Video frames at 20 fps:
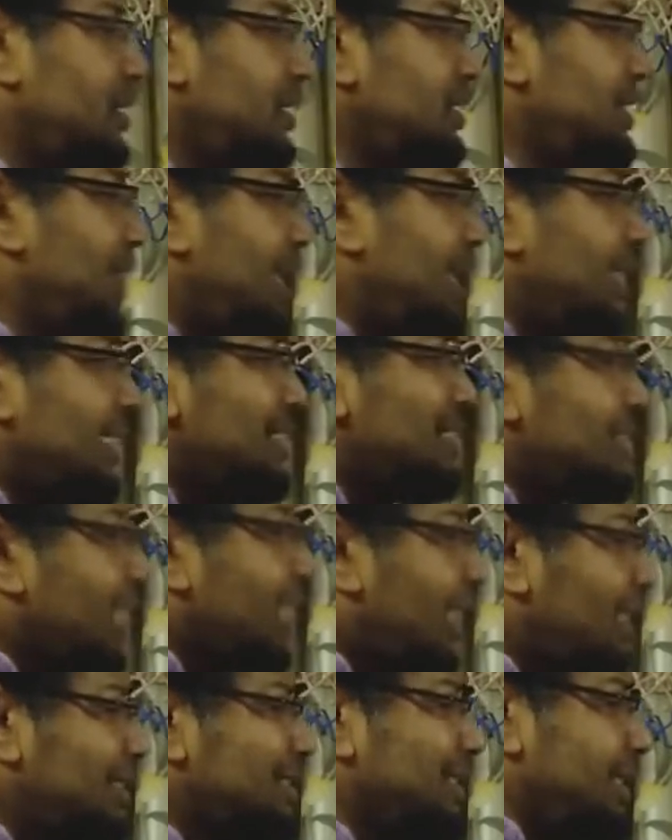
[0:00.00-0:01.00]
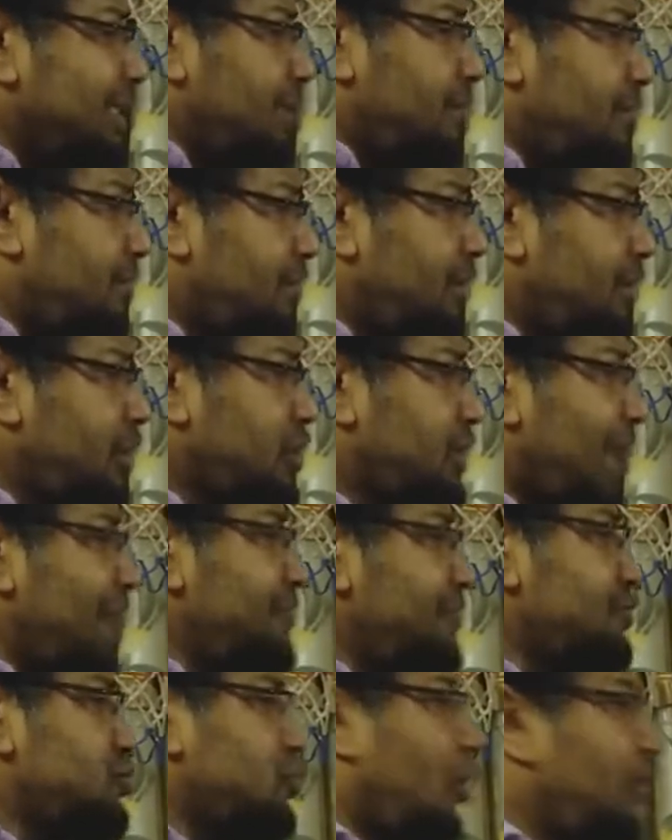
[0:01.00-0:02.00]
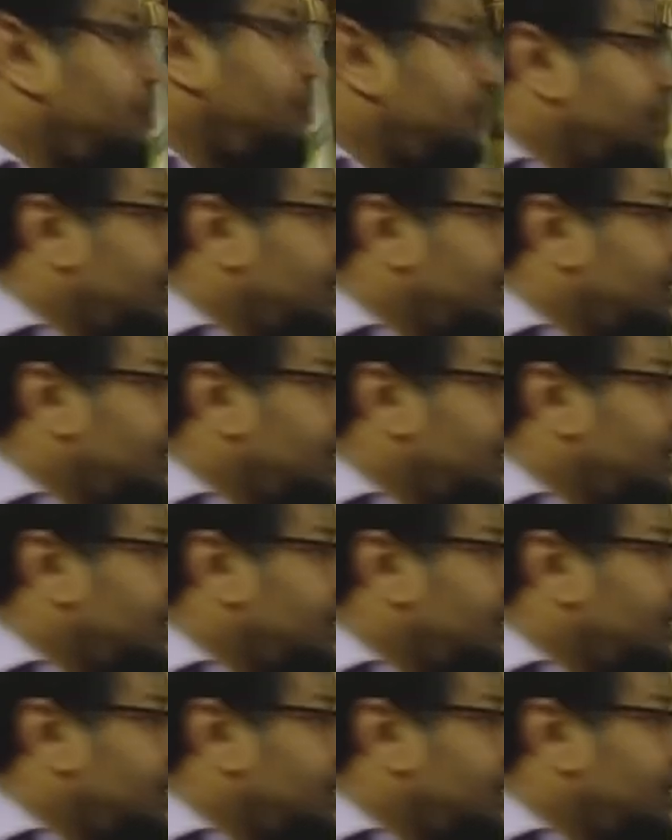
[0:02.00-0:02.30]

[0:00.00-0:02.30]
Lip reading: there are 13 types of